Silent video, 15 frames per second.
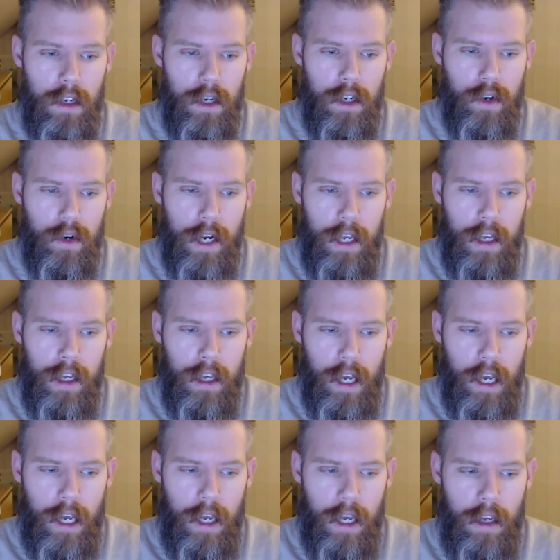creating
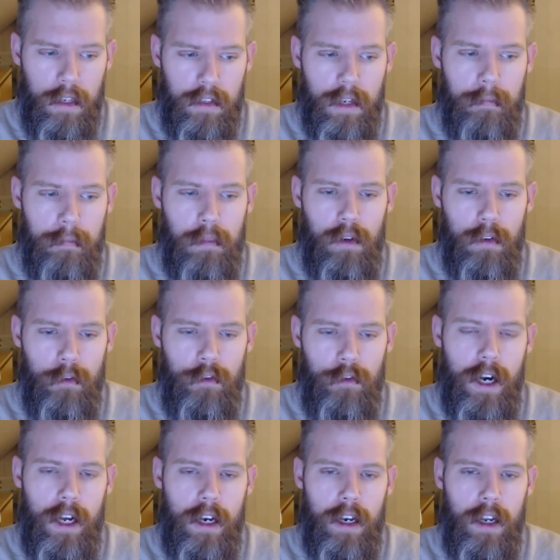a simple,
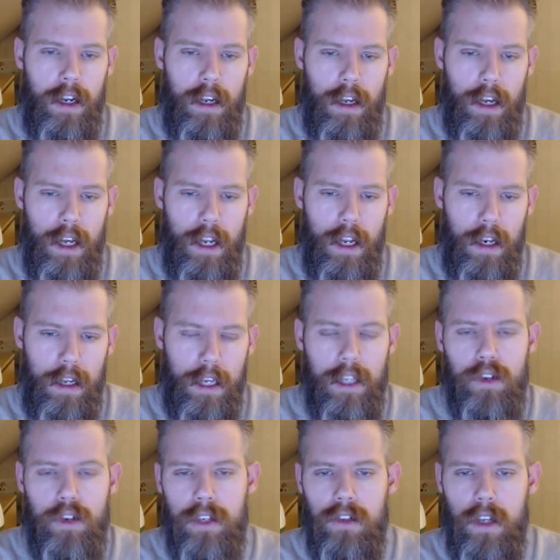fun, and
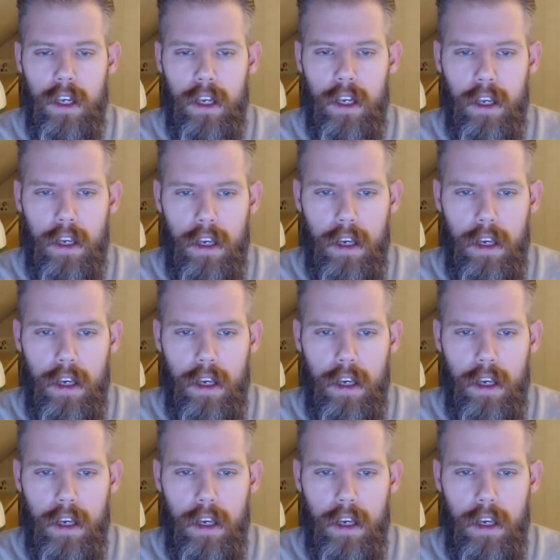interesting